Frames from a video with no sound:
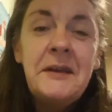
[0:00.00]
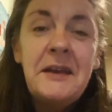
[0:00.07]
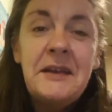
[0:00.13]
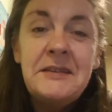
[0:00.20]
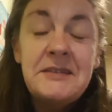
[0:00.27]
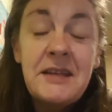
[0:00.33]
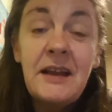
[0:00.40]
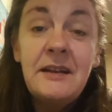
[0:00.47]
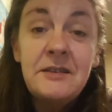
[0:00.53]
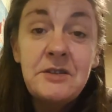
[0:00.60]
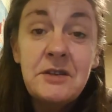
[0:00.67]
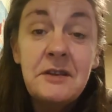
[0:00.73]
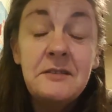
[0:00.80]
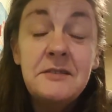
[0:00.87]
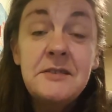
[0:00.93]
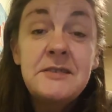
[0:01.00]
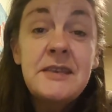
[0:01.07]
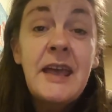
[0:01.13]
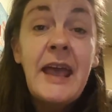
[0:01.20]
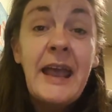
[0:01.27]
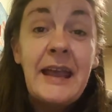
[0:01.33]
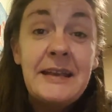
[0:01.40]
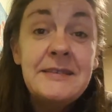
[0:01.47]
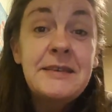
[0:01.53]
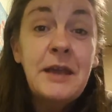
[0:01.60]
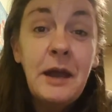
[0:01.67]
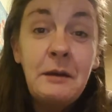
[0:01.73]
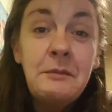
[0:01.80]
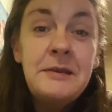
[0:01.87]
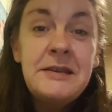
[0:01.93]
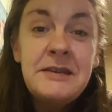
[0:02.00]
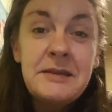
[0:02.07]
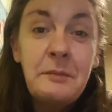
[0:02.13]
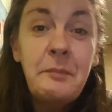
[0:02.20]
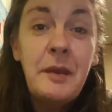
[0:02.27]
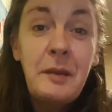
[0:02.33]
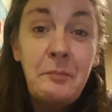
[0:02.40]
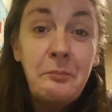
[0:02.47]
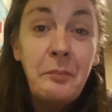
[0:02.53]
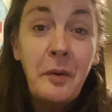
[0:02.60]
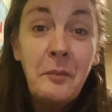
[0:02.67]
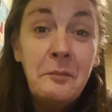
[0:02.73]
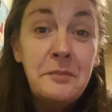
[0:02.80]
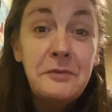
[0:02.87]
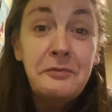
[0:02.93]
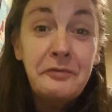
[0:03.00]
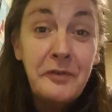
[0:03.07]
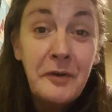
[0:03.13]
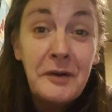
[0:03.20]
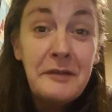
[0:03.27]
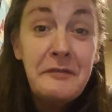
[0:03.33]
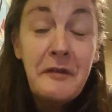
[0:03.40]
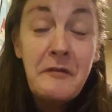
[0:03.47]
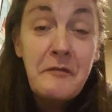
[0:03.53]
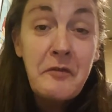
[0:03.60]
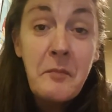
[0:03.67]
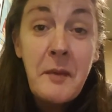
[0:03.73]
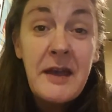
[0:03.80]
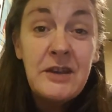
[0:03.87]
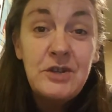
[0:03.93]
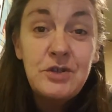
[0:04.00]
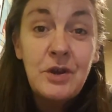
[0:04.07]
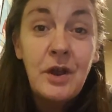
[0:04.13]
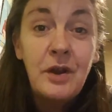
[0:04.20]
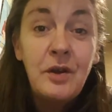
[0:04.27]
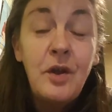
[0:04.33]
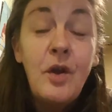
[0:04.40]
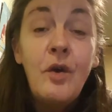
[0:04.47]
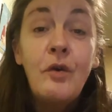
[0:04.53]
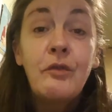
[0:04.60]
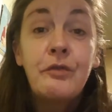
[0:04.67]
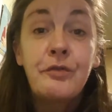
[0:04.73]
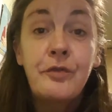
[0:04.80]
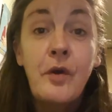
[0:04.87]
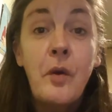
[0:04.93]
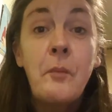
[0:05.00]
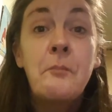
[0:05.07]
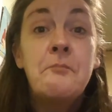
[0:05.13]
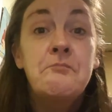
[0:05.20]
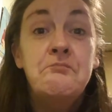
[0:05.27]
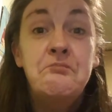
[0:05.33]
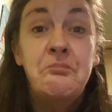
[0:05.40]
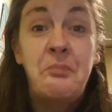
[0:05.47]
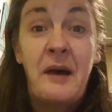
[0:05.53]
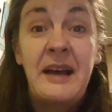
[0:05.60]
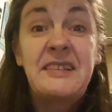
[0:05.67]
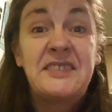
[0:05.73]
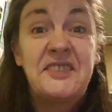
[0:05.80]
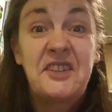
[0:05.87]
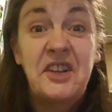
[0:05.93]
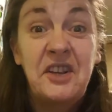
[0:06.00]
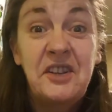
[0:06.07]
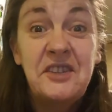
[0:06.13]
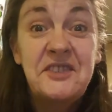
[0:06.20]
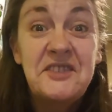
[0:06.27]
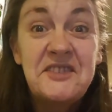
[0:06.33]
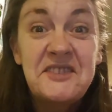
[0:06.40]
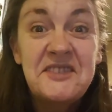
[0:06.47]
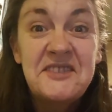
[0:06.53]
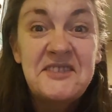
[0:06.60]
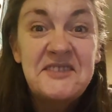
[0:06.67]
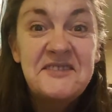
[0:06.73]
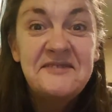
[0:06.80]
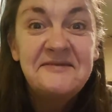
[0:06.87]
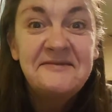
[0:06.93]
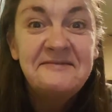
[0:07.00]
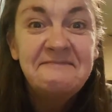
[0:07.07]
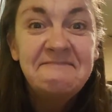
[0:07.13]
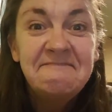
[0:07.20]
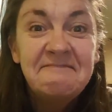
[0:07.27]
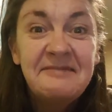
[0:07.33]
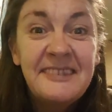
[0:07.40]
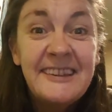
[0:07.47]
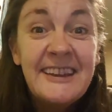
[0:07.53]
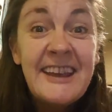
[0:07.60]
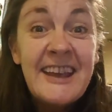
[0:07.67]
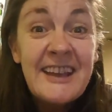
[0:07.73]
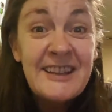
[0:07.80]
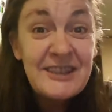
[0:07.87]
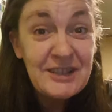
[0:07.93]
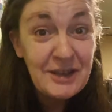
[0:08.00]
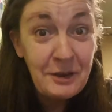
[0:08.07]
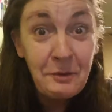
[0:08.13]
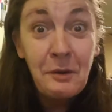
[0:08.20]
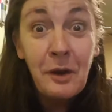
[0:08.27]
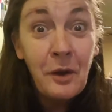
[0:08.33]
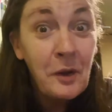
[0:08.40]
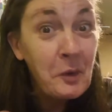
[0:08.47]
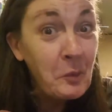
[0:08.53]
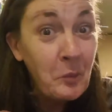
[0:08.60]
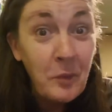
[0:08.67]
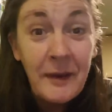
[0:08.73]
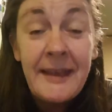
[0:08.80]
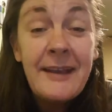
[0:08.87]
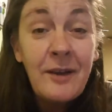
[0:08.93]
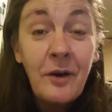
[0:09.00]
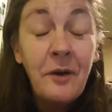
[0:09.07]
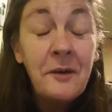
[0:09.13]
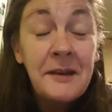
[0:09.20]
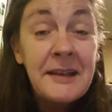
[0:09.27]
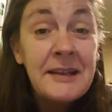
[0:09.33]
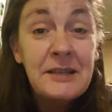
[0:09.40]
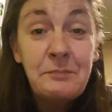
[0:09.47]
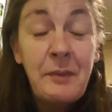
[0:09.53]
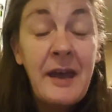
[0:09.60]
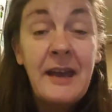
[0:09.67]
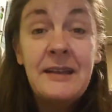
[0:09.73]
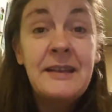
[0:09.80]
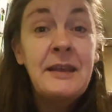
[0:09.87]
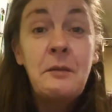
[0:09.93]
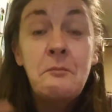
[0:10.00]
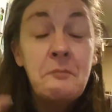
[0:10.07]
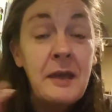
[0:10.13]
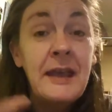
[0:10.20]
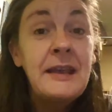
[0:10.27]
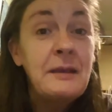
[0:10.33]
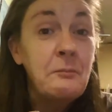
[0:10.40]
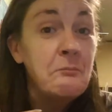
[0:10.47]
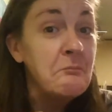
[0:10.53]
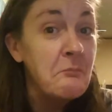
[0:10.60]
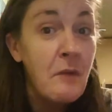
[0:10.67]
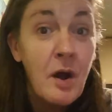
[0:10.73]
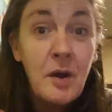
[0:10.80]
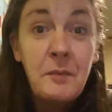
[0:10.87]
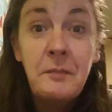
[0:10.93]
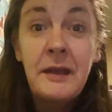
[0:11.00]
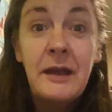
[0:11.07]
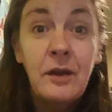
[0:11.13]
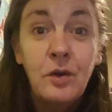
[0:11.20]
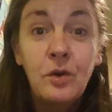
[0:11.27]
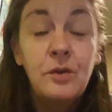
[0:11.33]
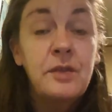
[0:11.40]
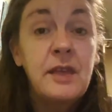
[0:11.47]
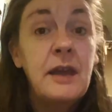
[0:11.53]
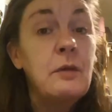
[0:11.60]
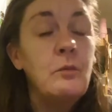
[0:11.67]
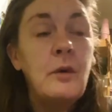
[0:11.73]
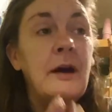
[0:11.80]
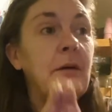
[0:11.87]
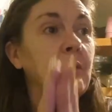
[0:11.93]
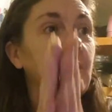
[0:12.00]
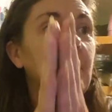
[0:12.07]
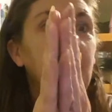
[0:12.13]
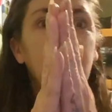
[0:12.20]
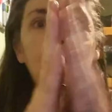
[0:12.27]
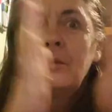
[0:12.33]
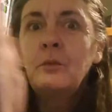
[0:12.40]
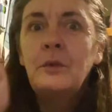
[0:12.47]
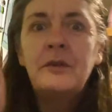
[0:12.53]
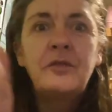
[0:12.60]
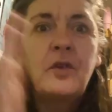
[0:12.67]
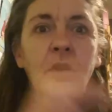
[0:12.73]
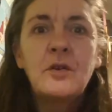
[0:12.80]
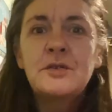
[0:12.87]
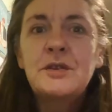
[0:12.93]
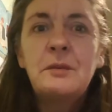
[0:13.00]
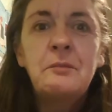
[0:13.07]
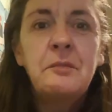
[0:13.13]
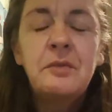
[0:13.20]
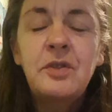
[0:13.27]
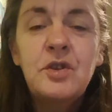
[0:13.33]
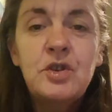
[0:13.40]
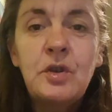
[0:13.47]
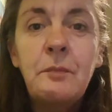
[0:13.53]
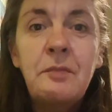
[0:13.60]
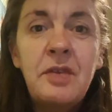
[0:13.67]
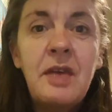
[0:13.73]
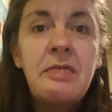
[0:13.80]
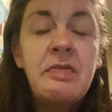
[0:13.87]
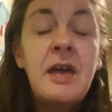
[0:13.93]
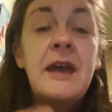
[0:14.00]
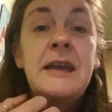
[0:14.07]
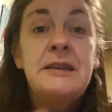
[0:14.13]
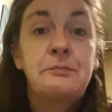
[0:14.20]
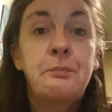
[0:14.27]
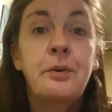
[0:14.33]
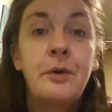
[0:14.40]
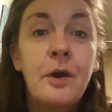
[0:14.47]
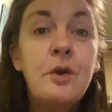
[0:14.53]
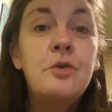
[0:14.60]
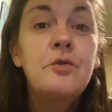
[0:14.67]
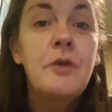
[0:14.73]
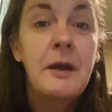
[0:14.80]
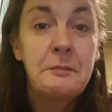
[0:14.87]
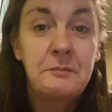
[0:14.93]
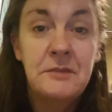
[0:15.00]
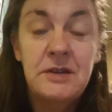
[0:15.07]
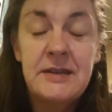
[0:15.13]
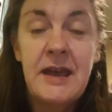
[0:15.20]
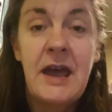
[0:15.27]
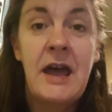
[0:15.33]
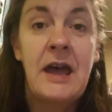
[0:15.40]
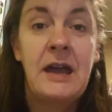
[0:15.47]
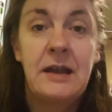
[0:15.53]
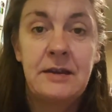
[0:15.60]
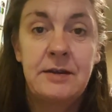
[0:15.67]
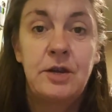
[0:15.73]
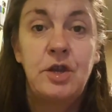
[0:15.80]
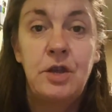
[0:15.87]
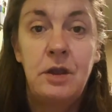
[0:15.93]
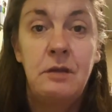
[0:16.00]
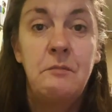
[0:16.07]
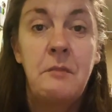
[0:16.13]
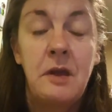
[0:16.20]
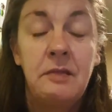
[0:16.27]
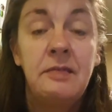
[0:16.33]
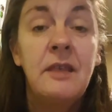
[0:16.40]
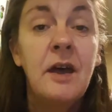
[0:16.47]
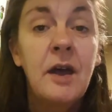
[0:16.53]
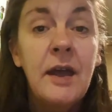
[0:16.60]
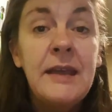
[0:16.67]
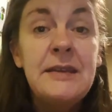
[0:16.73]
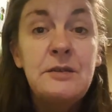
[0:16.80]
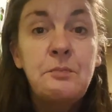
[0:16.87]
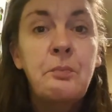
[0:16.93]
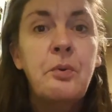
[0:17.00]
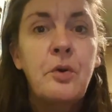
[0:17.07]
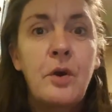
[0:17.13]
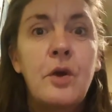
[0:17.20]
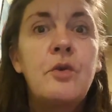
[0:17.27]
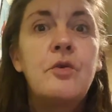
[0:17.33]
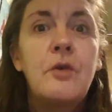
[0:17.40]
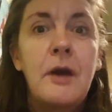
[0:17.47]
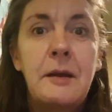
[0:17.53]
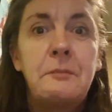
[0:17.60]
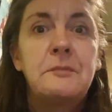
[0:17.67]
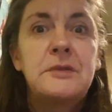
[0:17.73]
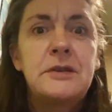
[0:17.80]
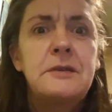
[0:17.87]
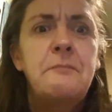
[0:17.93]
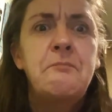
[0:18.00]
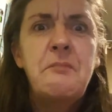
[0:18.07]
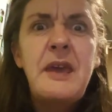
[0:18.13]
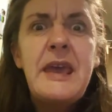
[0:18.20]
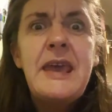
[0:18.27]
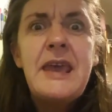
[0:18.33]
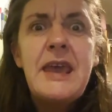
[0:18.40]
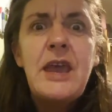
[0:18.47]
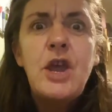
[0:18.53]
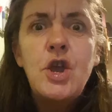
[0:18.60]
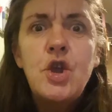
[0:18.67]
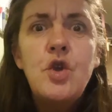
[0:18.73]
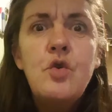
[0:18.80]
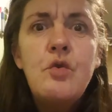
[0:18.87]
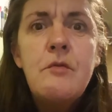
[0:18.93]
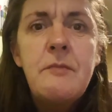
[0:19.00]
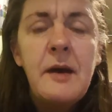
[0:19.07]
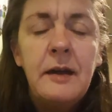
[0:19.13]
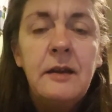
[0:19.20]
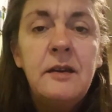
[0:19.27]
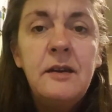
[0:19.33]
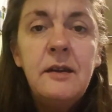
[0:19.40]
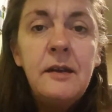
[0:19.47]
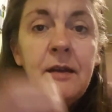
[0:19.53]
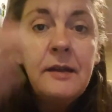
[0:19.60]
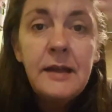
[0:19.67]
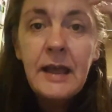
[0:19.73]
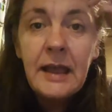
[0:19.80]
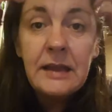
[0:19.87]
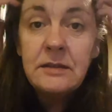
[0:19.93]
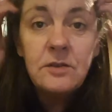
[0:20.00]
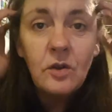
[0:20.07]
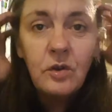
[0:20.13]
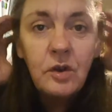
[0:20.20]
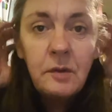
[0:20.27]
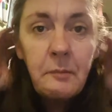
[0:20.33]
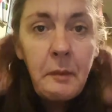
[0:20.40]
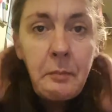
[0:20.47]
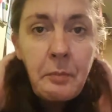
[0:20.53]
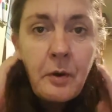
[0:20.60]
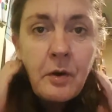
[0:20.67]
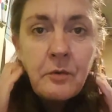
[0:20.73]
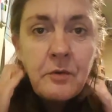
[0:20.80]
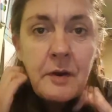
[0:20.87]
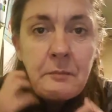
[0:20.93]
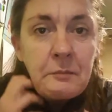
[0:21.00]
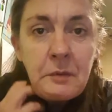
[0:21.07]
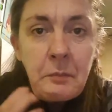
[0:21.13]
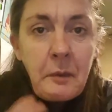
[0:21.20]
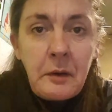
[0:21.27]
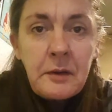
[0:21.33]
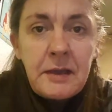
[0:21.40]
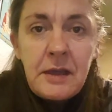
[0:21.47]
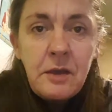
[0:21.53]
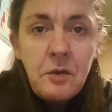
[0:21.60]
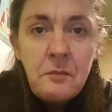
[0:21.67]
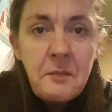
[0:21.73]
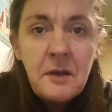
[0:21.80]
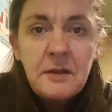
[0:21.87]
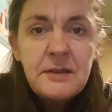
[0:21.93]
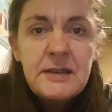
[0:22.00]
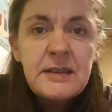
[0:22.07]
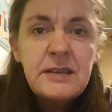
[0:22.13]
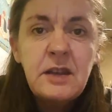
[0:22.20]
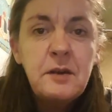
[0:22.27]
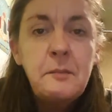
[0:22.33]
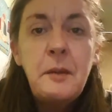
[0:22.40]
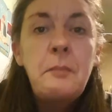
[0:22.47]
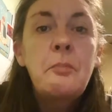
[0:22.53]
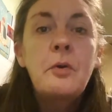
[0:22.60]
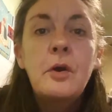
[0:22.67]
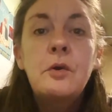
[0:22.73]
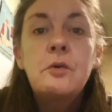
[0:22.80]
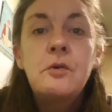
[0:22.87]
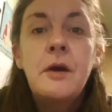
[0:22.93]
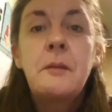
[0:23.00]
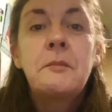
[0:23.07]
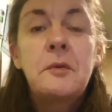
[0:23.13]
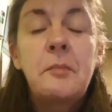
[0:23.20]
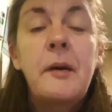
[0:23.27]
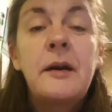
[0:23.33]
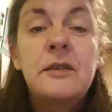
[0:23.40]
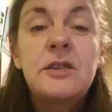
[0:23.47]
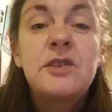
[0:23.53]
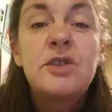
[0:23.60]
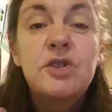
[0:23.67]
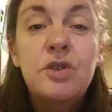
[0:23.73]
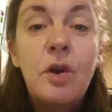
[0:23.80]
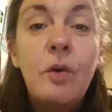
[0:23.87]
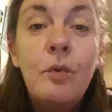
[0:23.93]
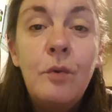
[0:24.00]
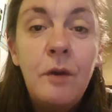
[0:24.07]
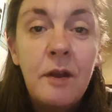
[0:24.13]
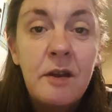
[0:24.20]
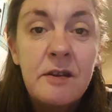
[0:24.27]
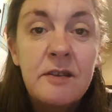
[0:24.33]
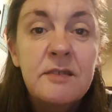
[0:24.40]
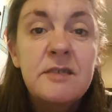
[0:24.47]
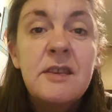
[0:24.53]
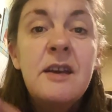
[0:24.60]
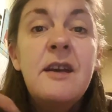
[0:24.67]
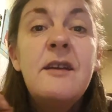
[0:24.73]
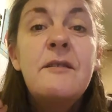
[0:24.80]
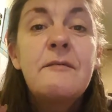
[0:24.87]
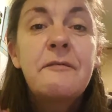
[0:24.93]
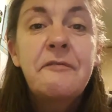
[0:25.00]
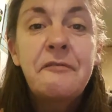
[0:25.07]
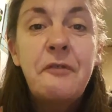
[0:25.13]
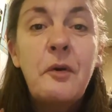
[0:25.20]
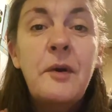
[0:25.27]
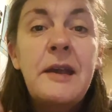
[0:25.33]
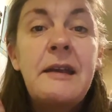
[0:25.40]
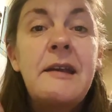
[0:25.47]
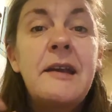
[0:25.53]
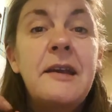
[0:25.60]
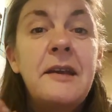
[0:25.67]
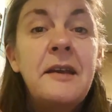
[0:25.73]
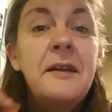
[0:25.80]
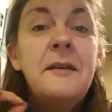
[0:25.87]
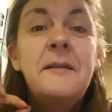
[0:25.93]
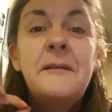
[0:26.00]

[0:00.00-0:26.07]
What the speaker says: intelligence is going to be pumped full of information from bastards. So, like, we can't expect it might be a good thing. Well, we've got something that is programmed to act human, that is programmed to be human. It's not going to be programmed by humans, it's going to be programmed by soulless, fucking